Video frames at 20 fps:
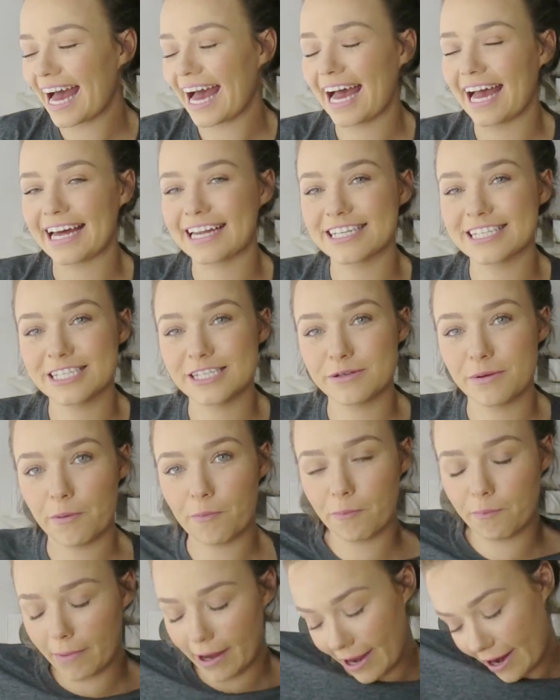and
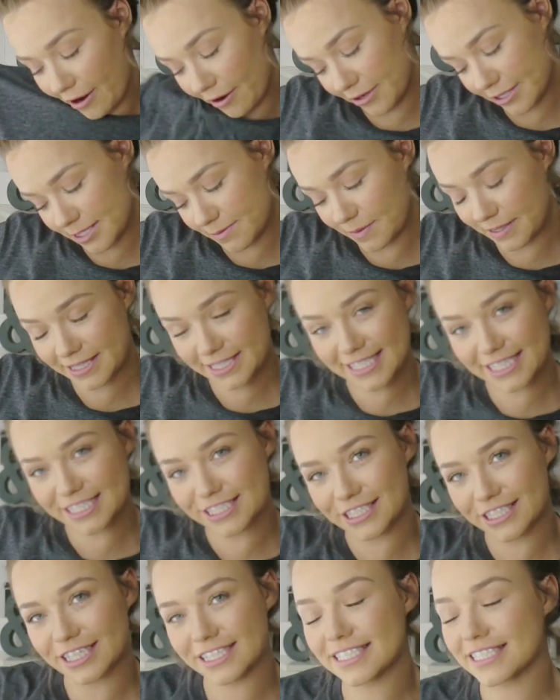my Aerosmith
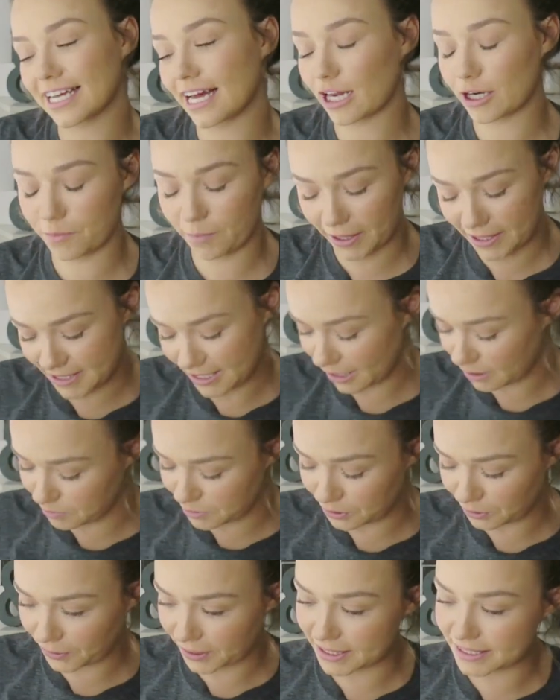t-shirt and my denim
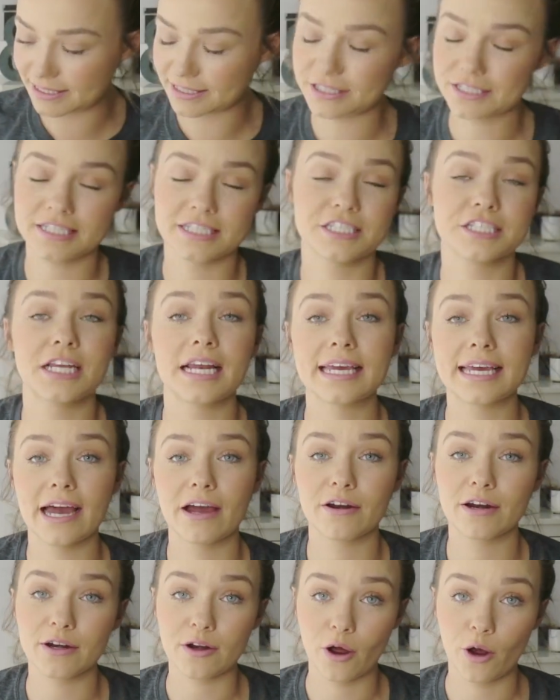shorts, and just chilling
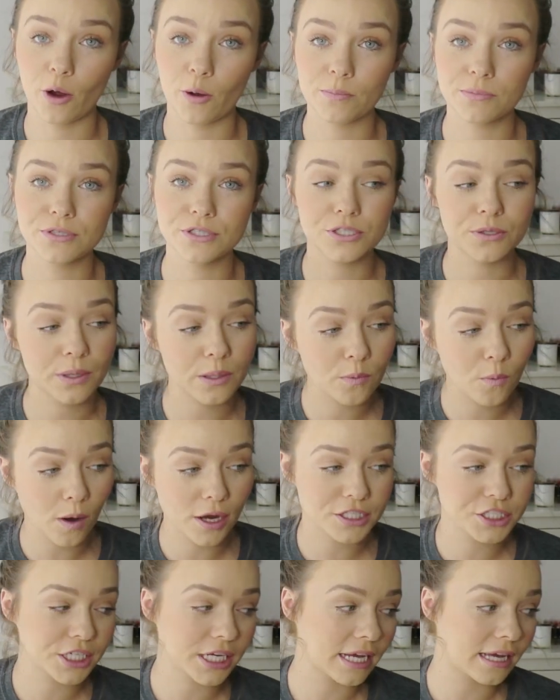out at home, doing
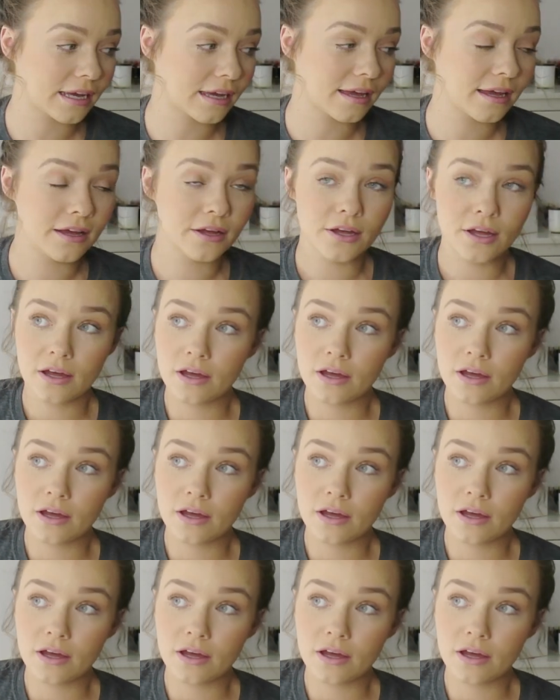washing,